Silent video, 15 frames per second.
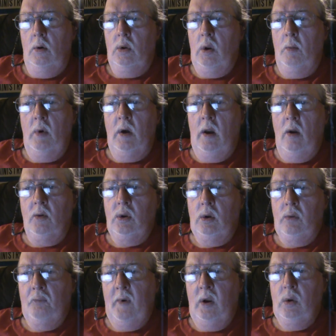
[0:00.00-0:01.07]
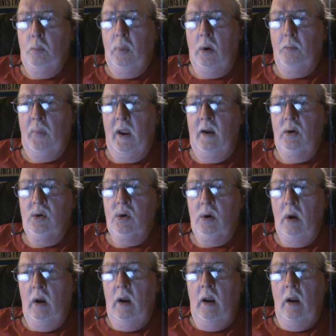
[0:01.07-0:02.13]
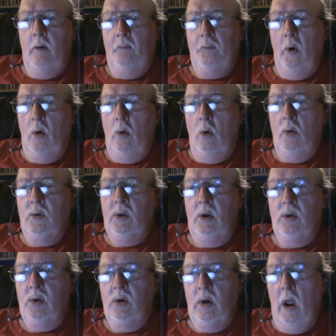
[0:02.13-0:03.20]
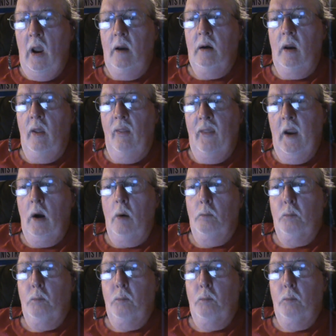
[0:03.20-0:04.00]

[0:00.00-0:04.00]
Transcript: Someone else's Facebook page photos is not their